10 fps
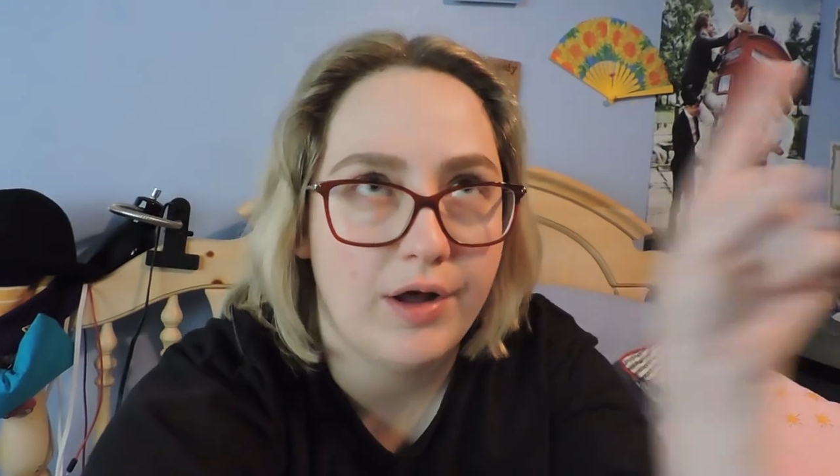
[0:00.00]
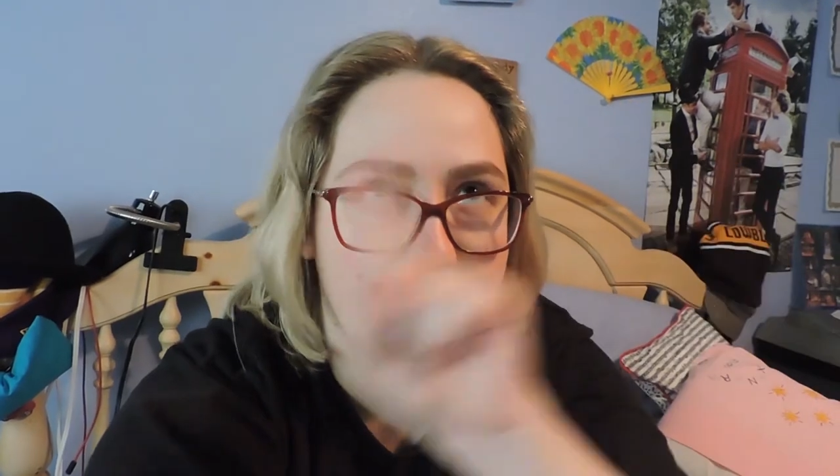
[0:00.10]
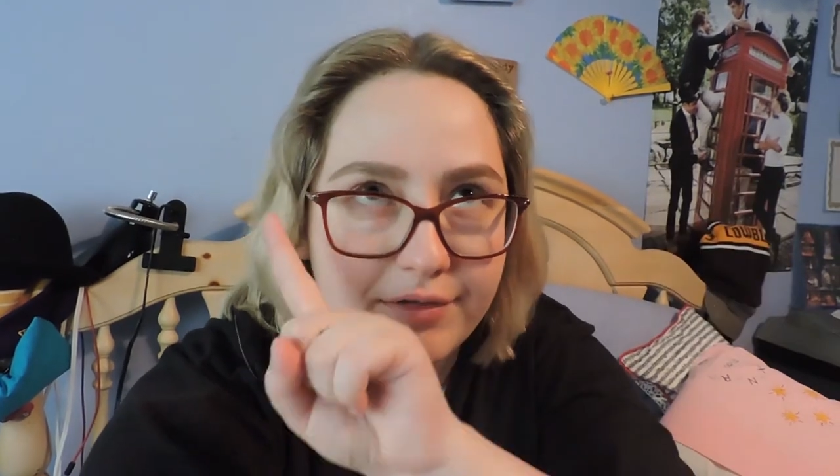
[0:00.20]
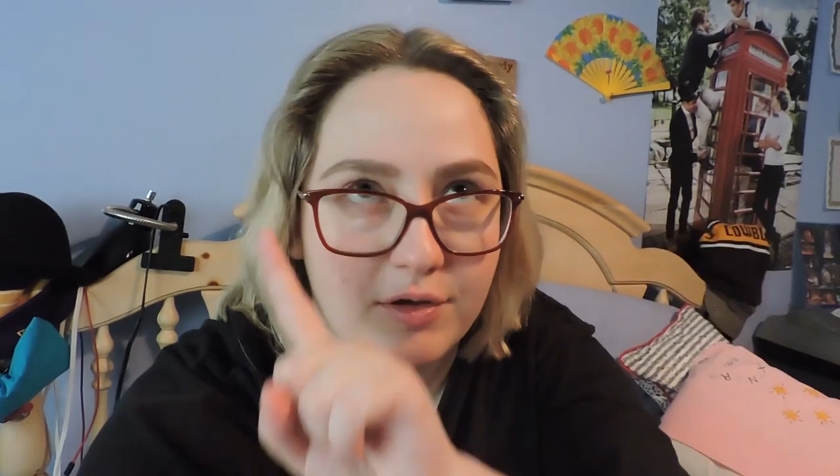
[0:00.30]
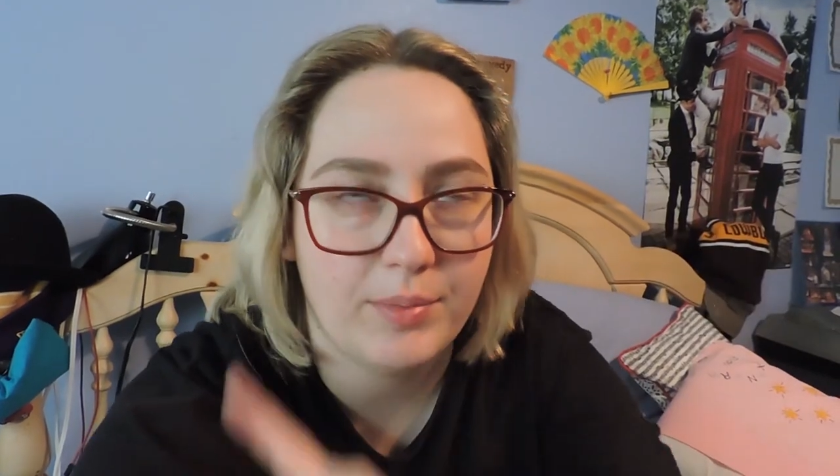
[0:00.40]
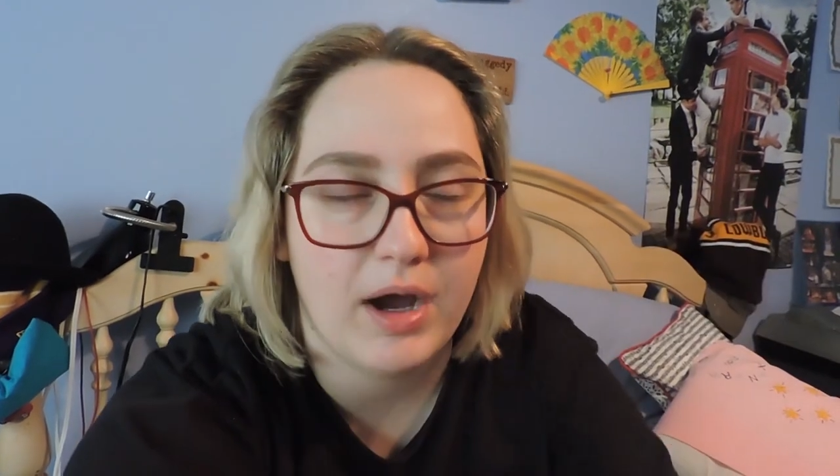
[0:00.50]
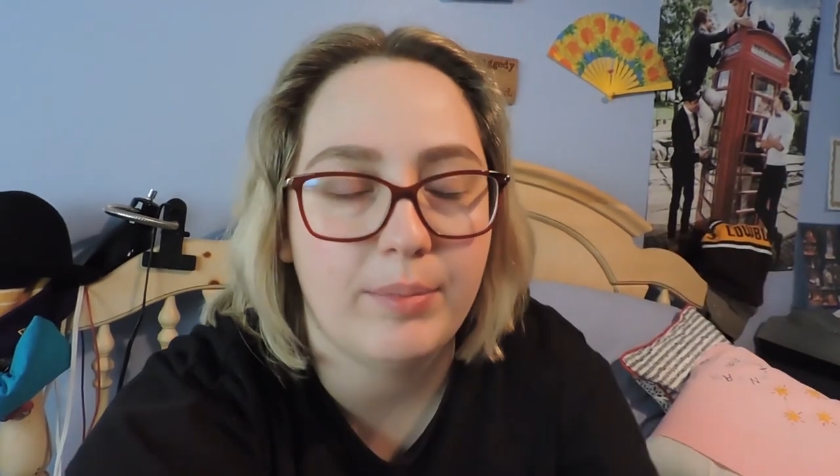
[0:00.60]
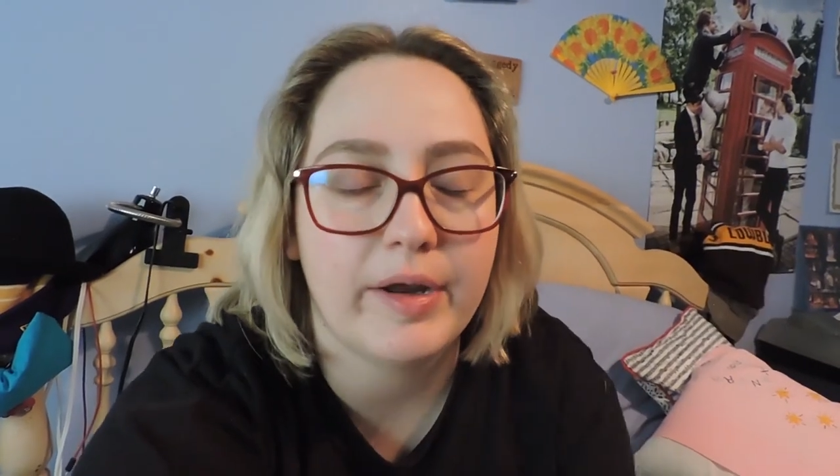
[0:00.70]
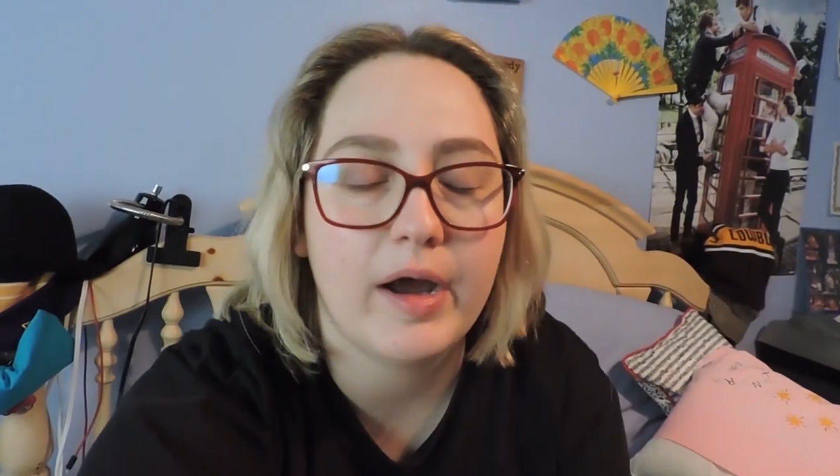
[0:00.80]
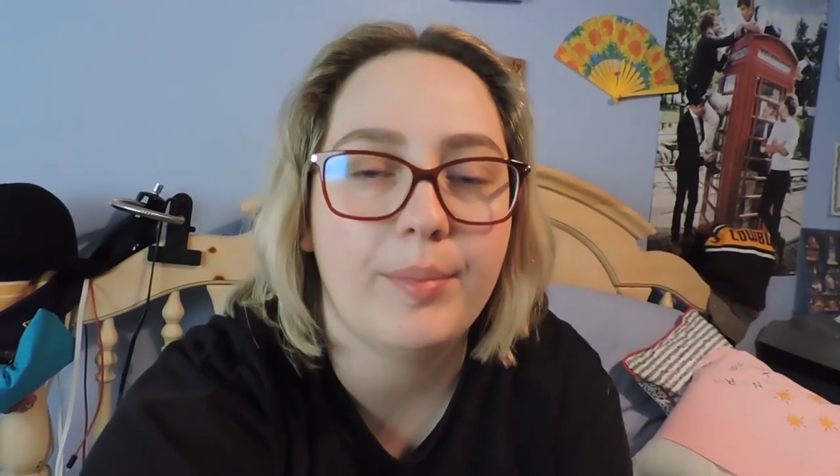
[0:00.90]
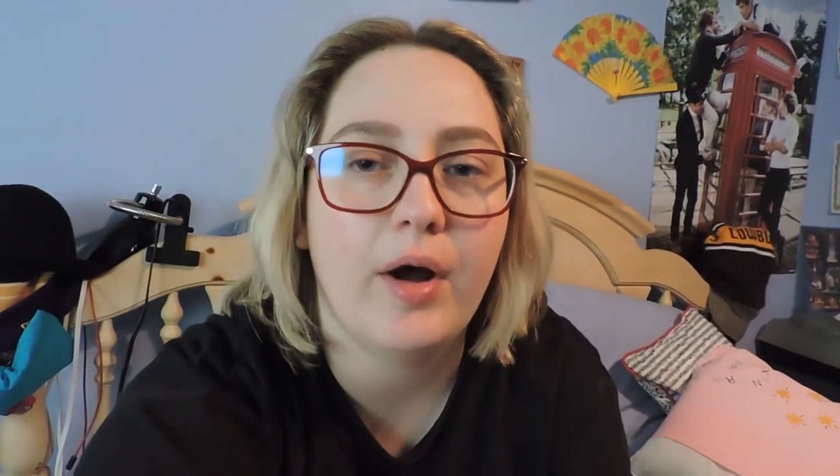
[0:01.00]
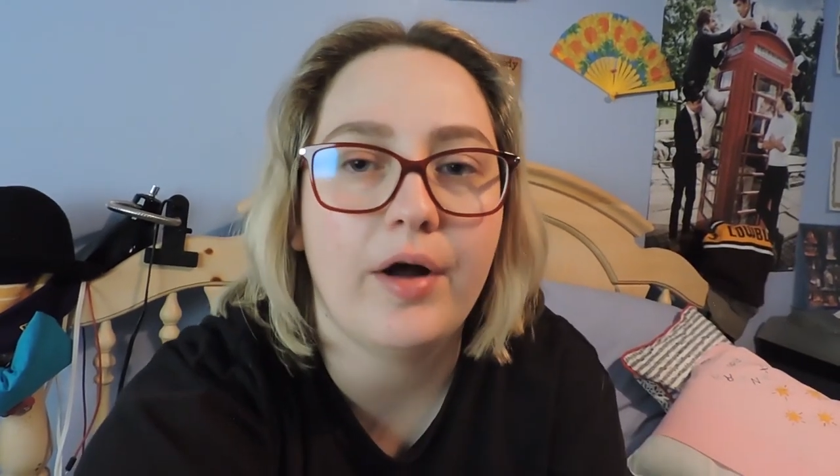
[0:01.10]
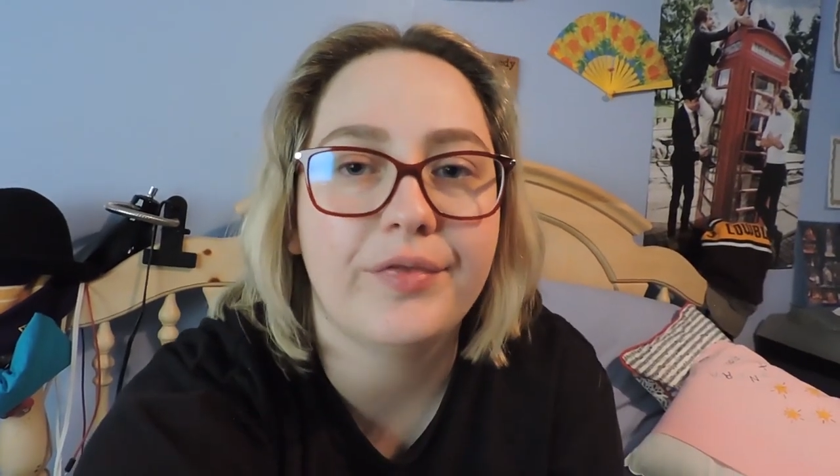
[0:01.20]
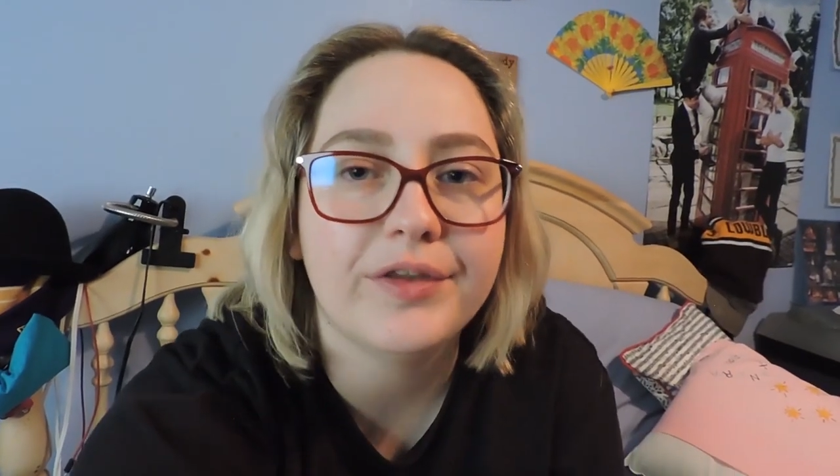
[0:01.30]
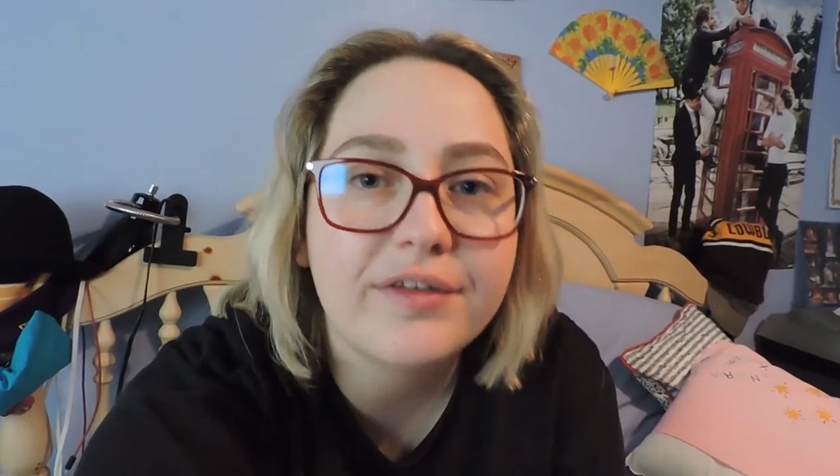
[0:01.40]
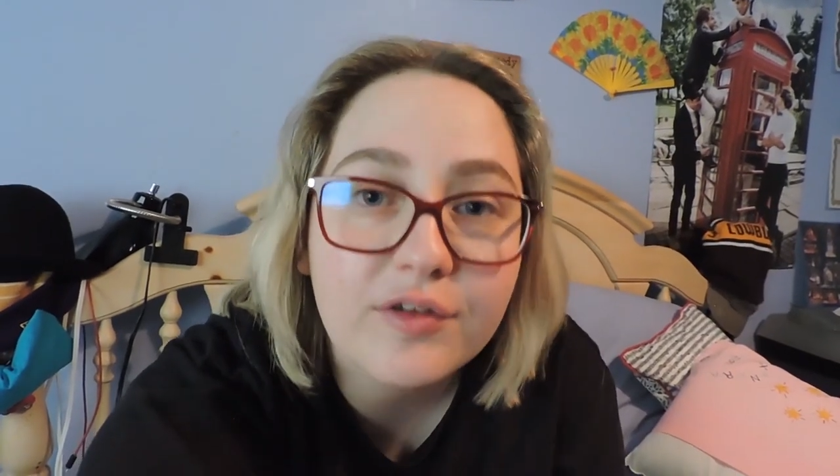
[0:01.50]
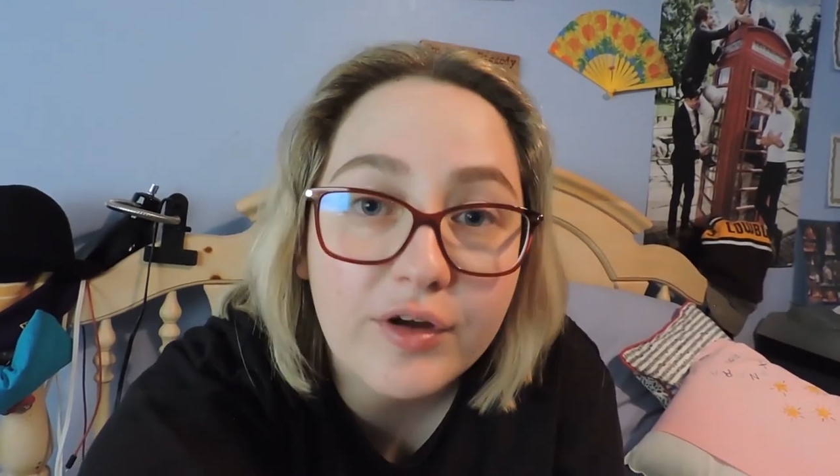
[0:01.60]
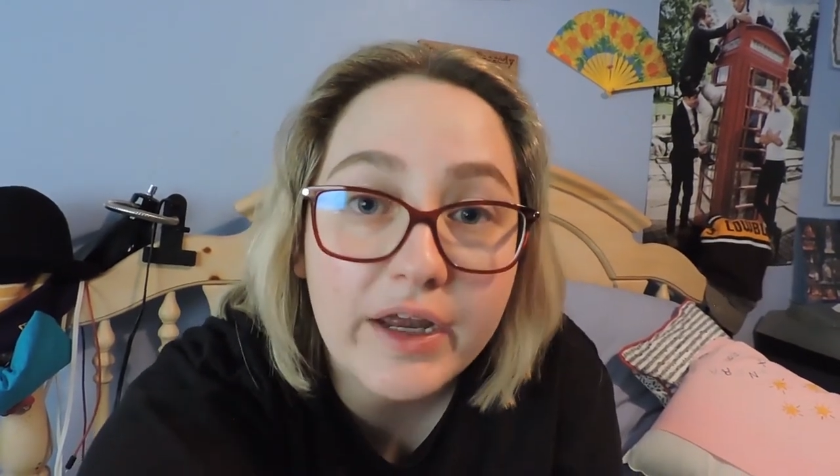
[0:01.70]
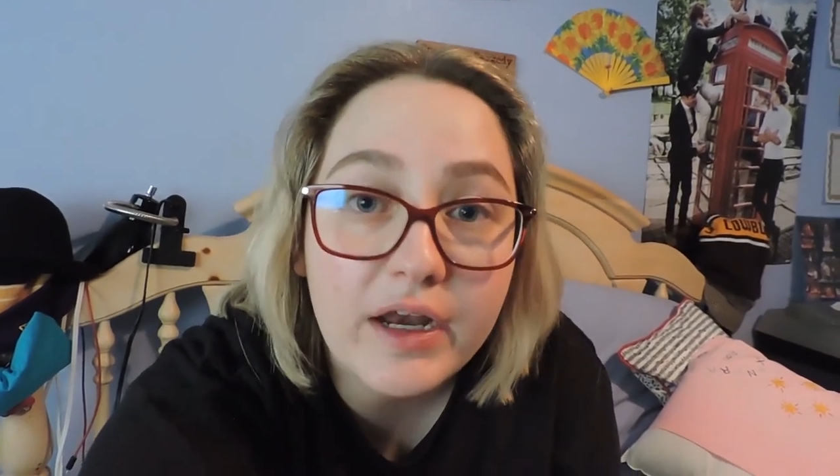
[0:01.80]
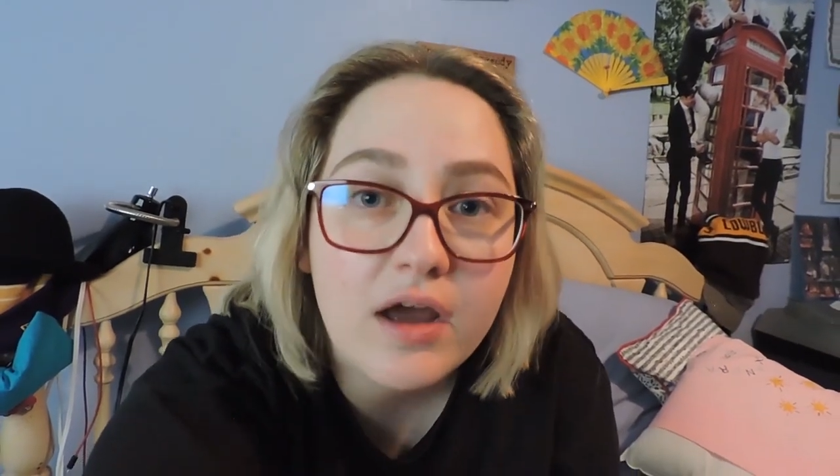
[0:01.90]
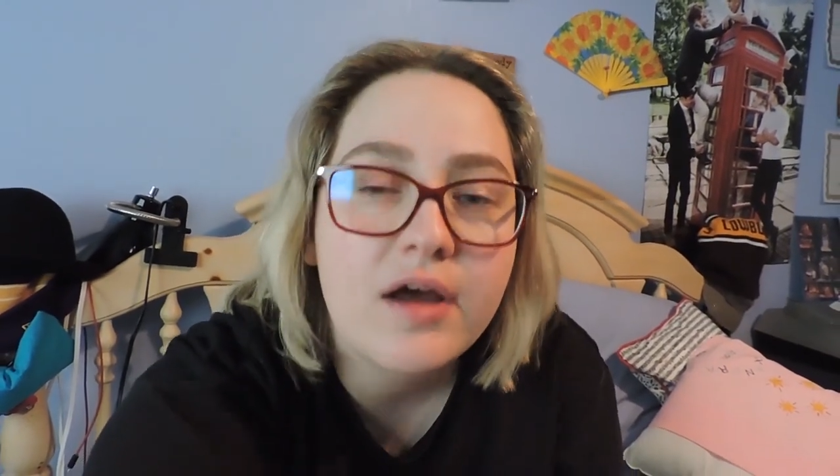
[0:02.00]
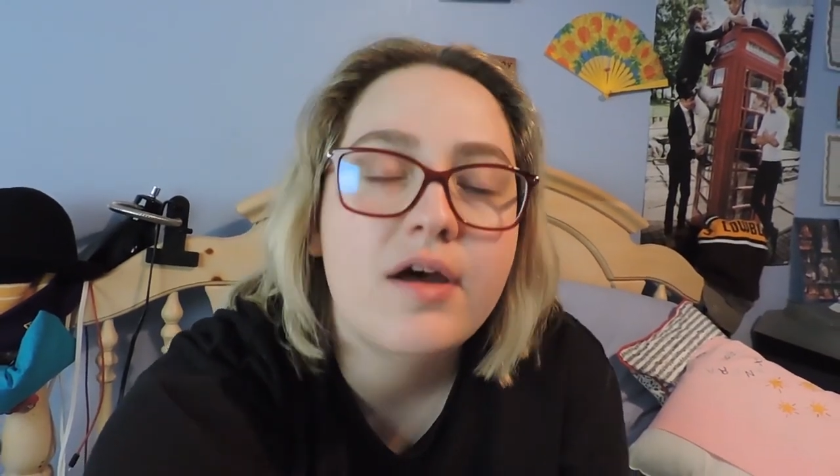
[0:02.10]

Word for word: also pop it up on the screen